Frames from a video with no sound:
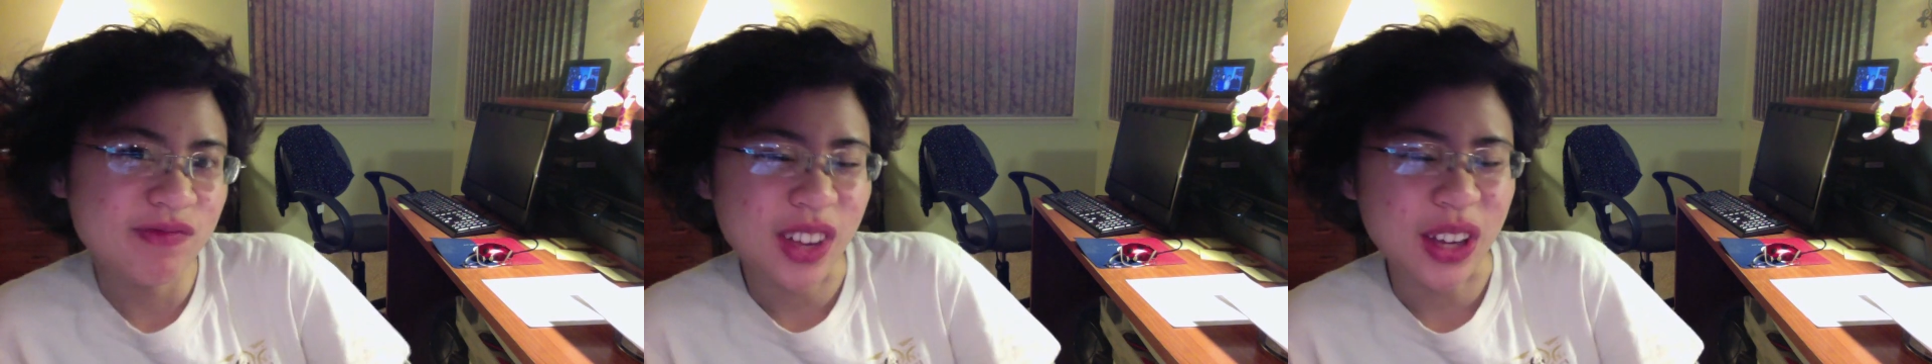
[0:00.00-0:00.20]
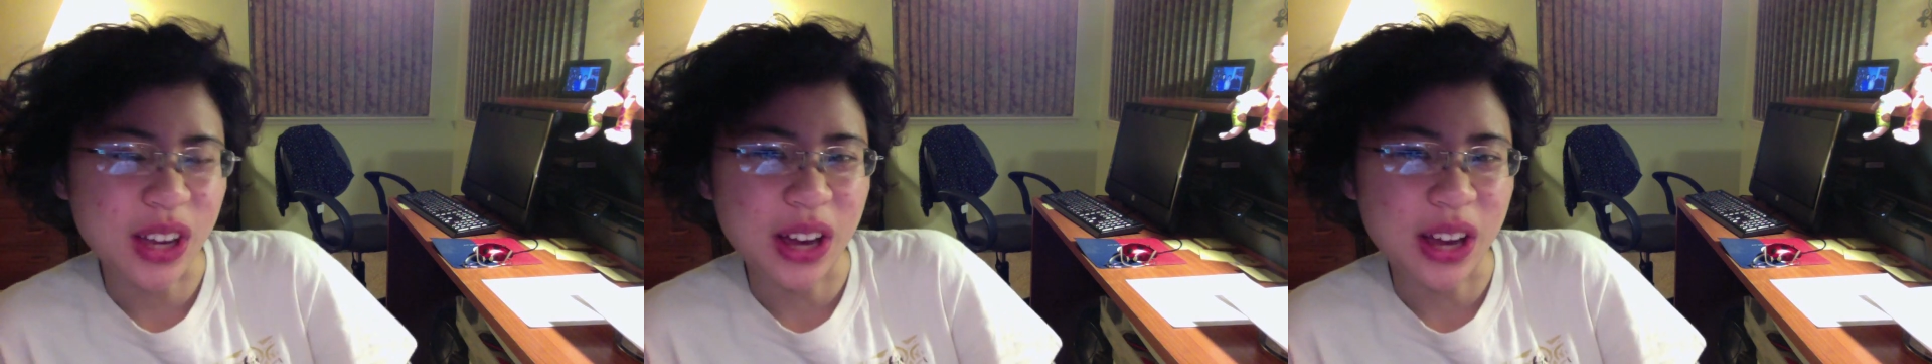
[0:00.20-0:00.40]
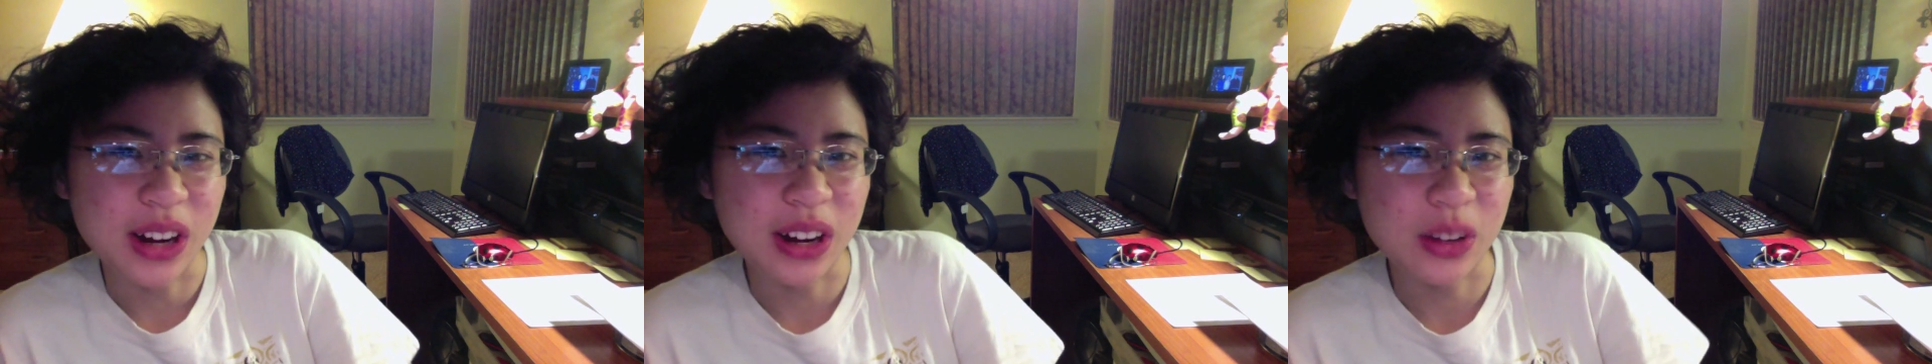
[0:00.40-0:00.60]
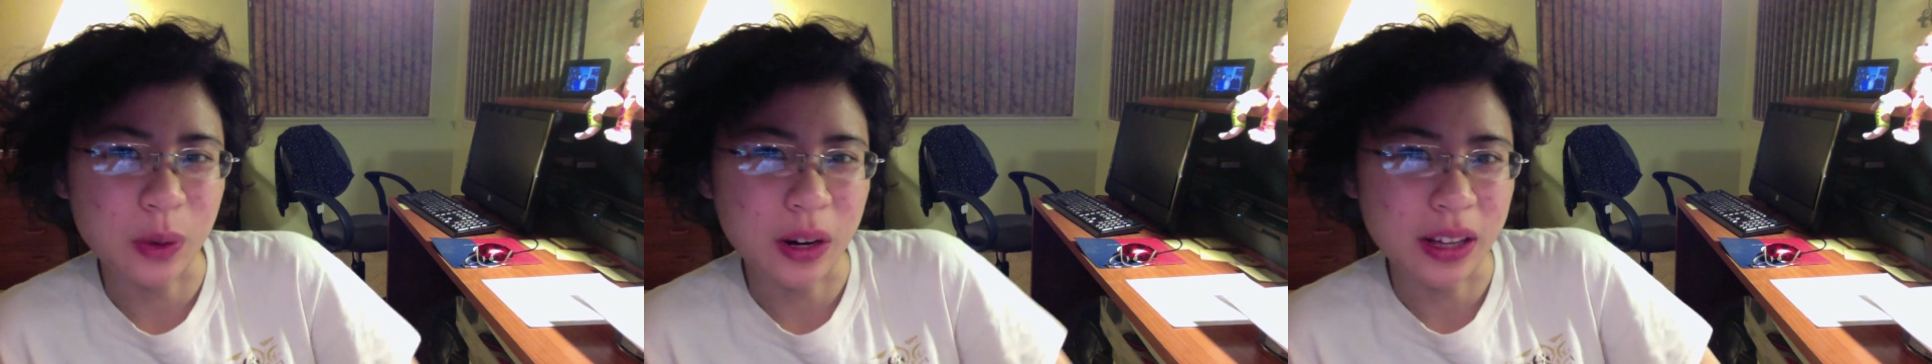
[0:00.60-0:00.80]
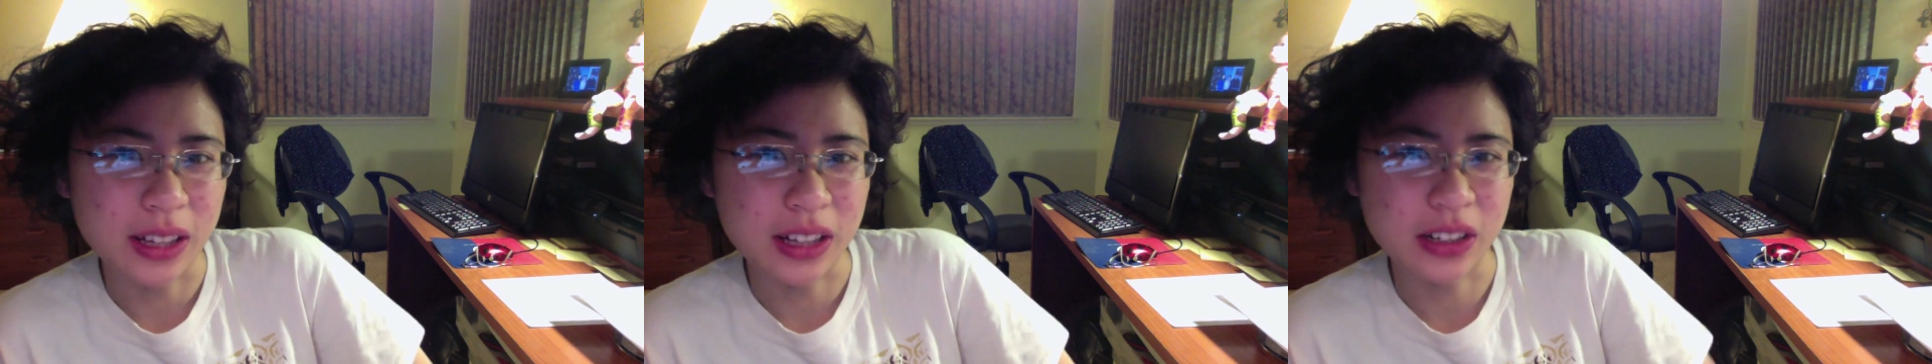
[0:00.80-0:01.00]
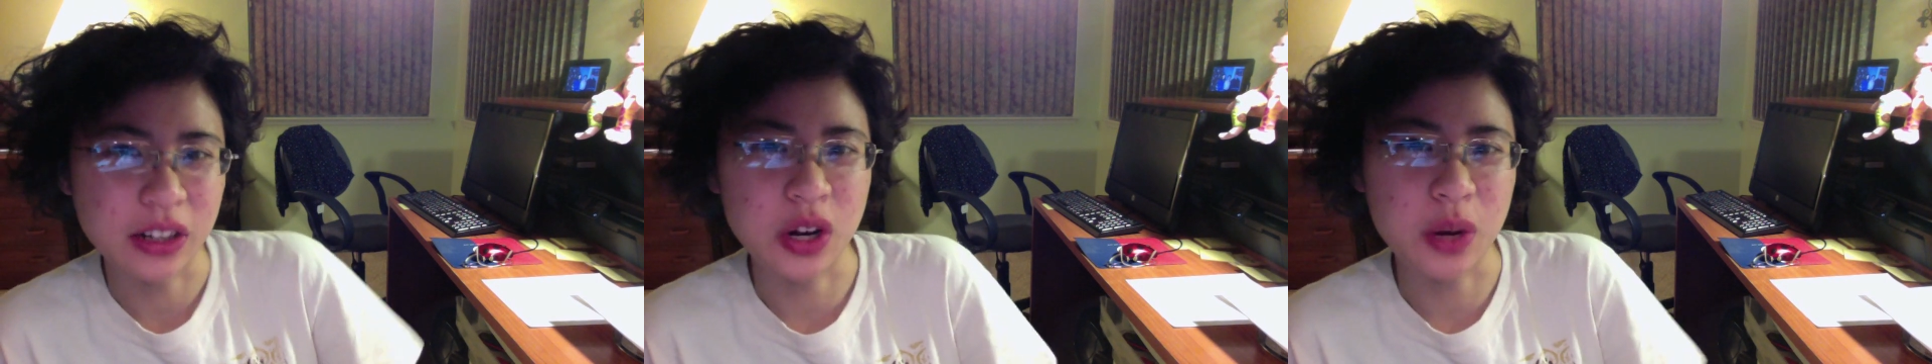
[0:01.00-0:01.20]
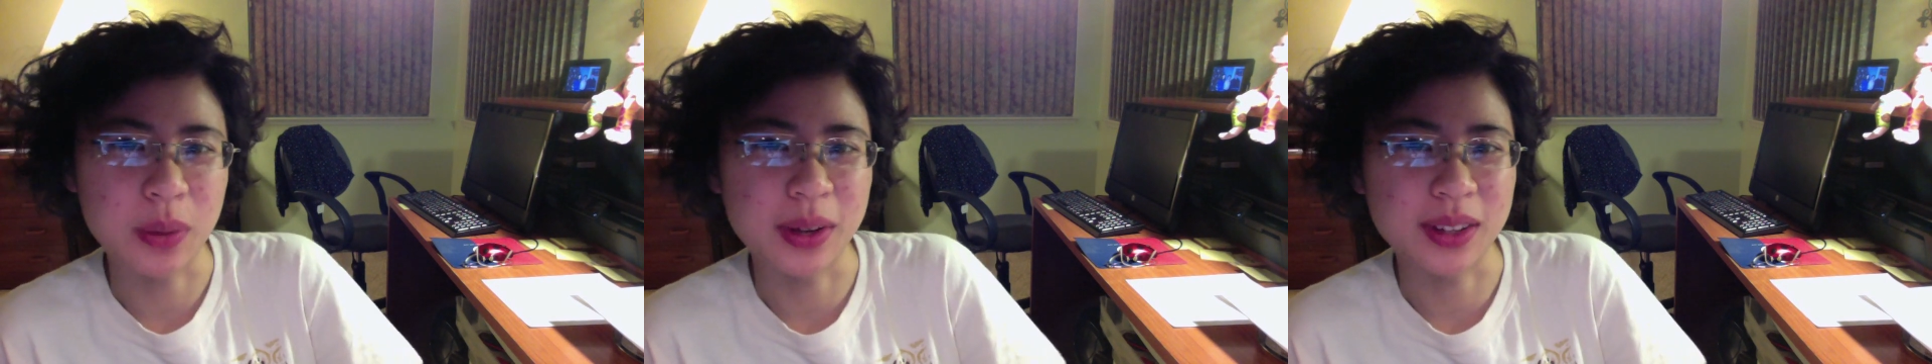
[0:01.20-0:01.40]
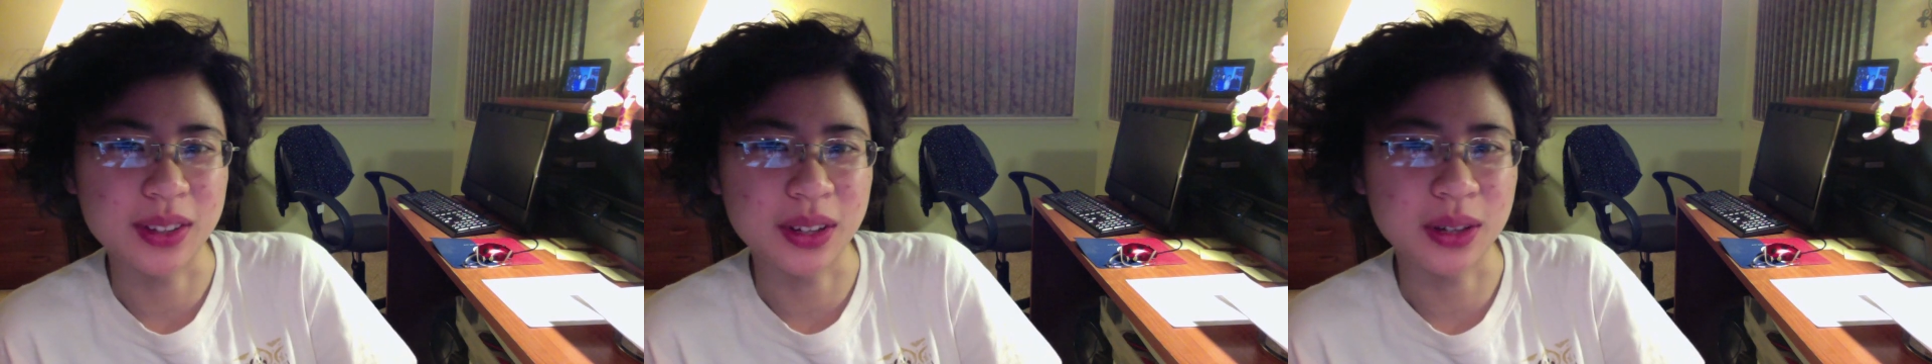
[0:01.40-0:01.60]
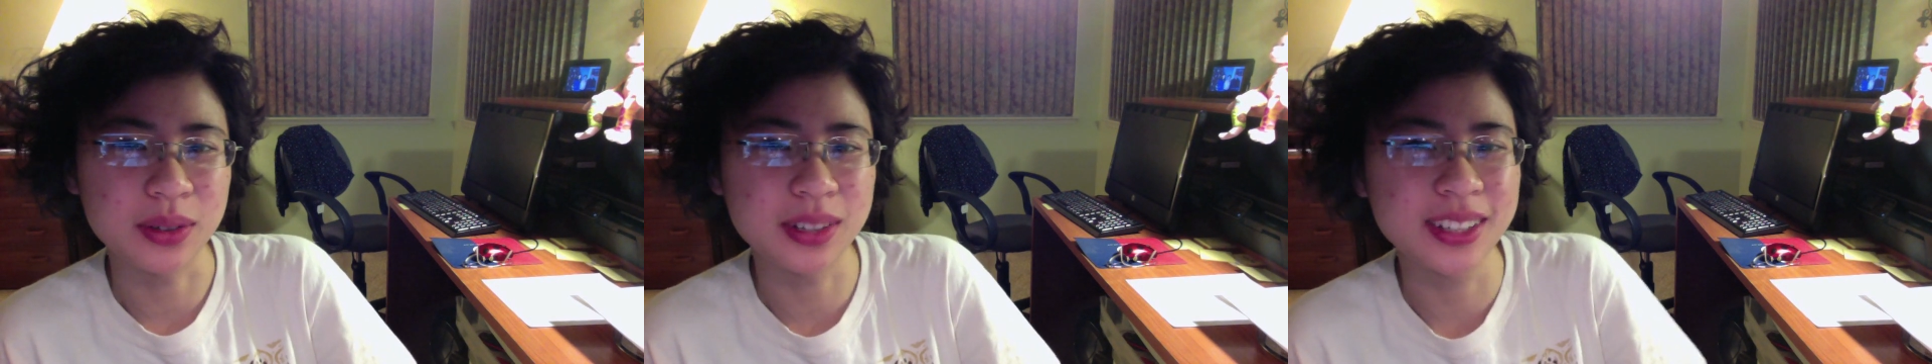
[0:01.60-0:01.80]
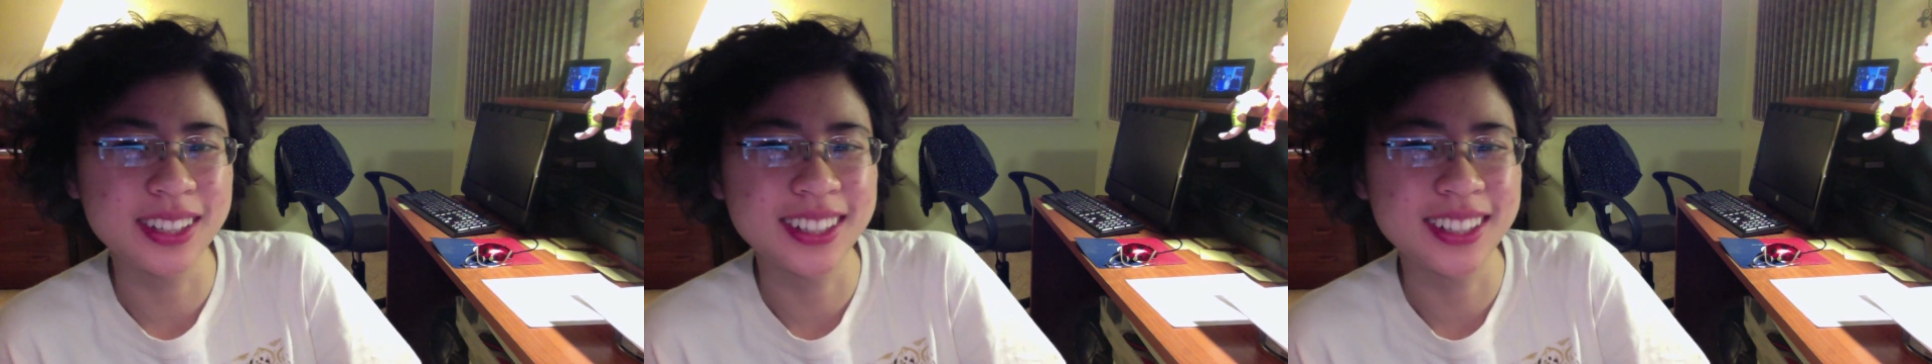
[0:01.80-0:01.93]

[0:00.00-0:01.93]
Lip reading: Again, that's what I like to tell myself.